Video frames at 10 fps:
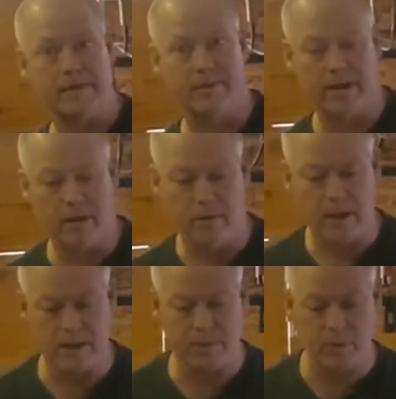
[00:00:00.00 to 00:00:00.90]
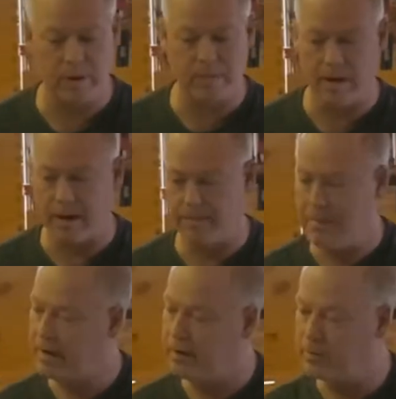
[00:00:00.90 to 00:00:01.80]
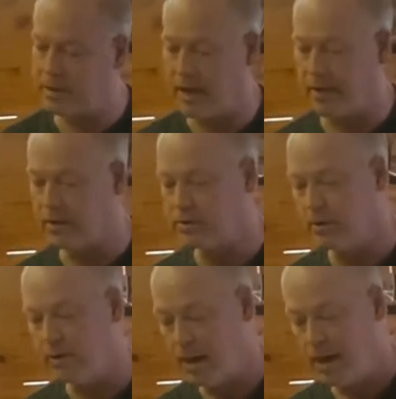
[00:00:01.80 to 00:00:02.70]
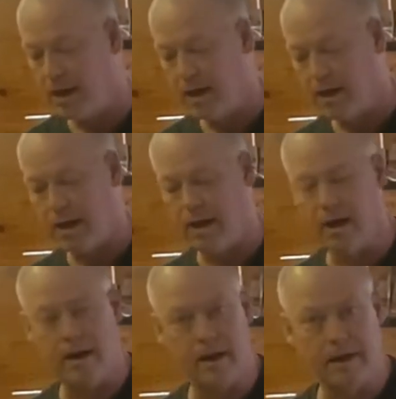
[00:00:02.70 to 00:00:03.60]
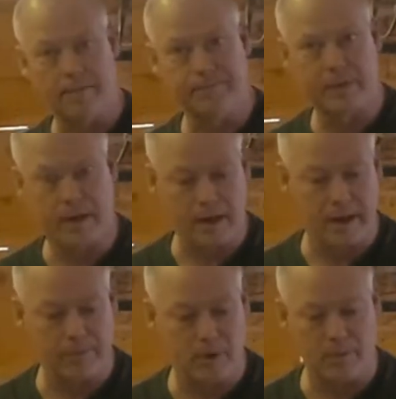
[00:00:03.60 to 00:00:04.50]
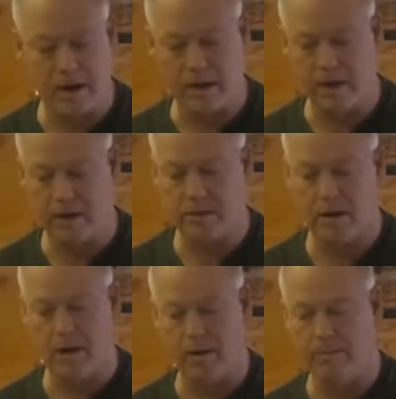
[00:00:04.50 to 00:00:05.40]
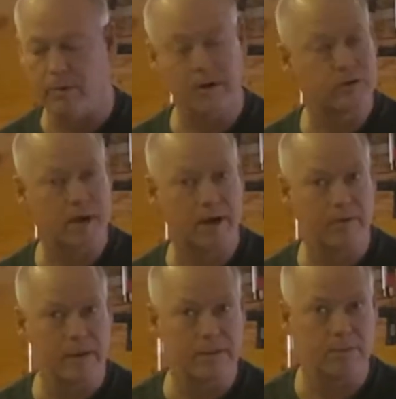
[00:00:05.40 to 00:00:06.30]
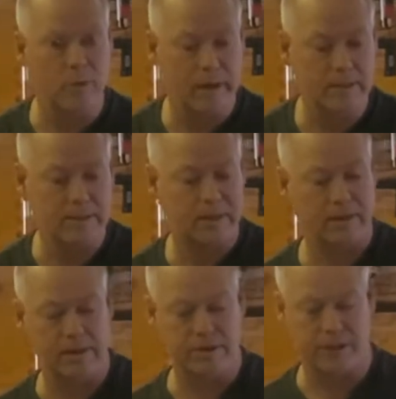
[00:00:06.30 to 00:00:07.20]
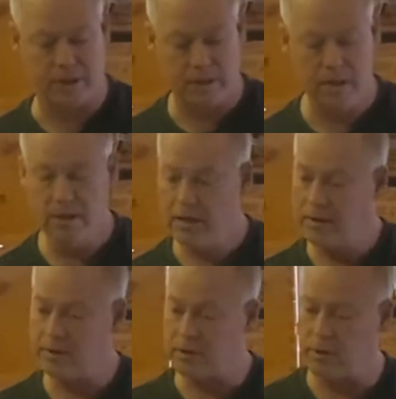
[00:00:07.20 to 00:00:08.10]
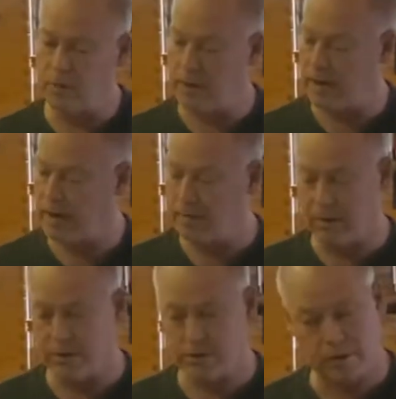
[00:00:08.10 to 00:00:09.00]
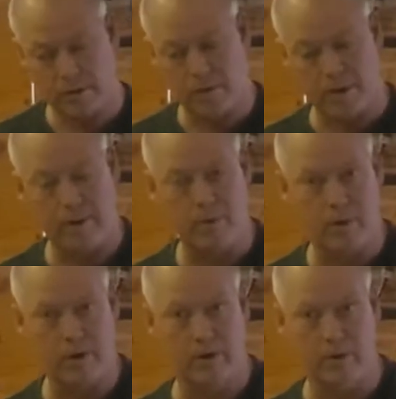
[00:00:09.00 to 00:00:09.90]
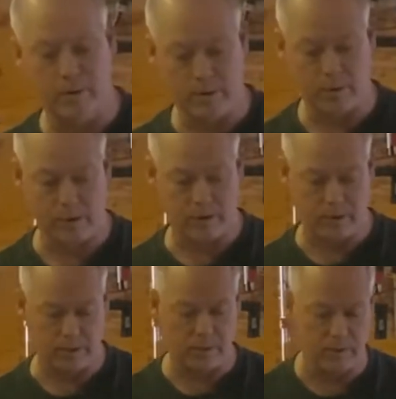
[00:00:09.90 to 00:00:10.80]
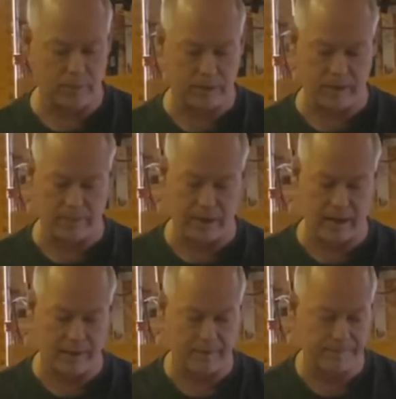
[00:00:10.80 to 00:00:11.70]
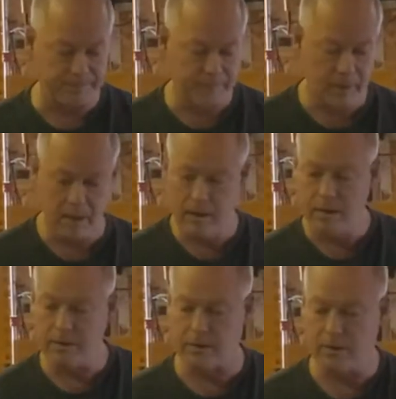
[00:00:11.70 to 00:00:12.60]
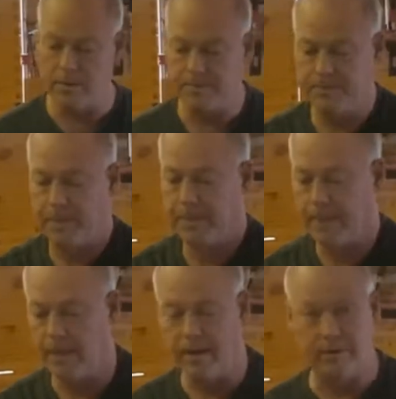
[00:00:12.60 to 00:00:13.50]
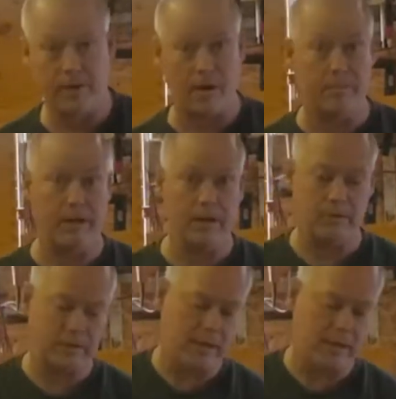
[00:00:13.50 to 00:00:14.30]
video is putting my mini nukes together. So got to get them all ready here. I'm going to try and raise some queens here this year. So I'm going to show you what I'm going to do in order to put them together. So you saw the mini nukes, they